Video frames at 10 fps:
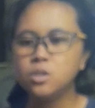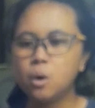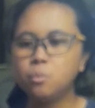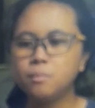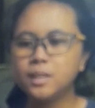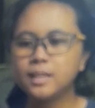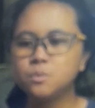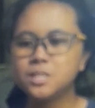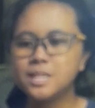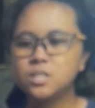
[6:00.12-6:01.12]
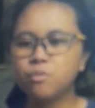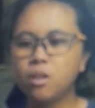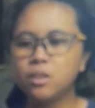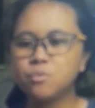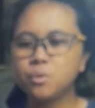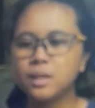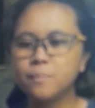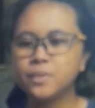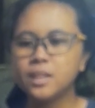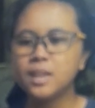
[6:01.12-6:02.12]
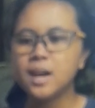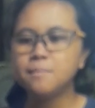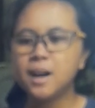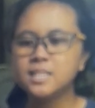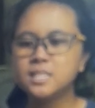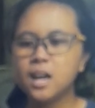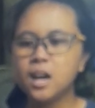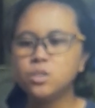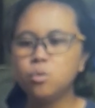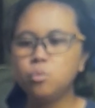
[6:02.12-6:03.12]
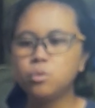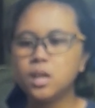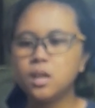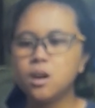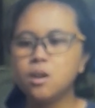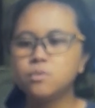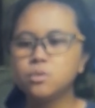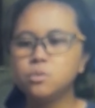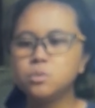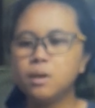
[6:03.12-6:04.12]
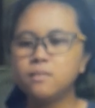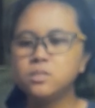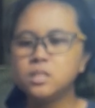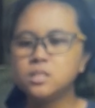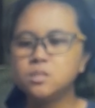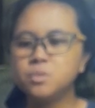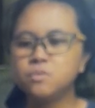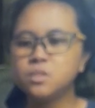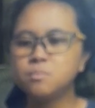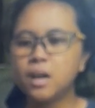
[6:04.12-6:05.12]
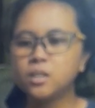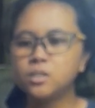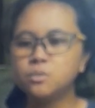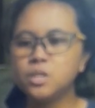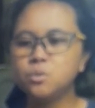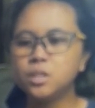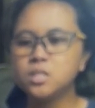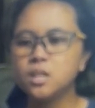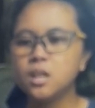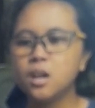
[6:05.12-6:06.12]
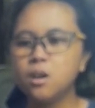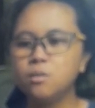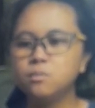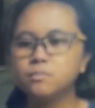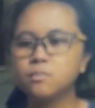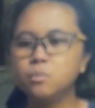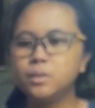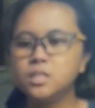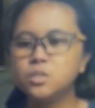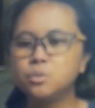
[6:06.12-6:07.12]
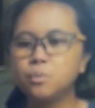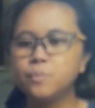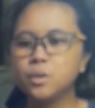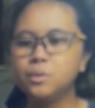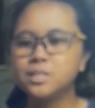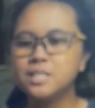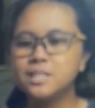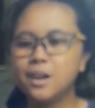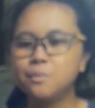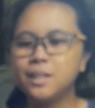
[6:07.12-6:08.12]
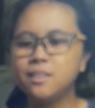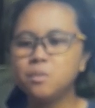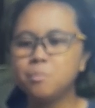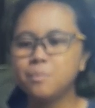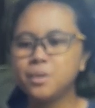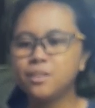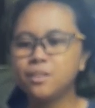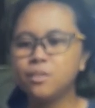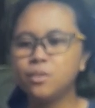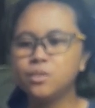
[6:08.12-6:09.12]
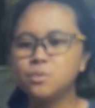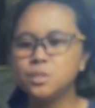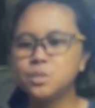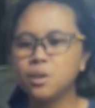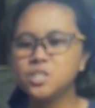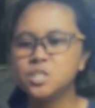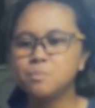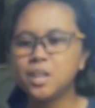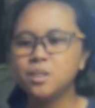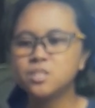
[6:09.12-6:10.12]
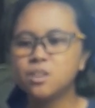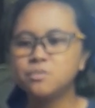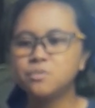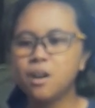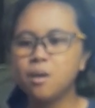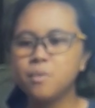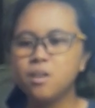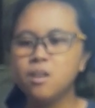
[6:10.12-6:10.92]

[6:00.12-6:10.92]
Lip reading: no woman can resist falling for him. Masayuki! For those who have seen his previous battle, rejoice. Was it true? Was this guy really that popular? Or was Sokka just making stuff up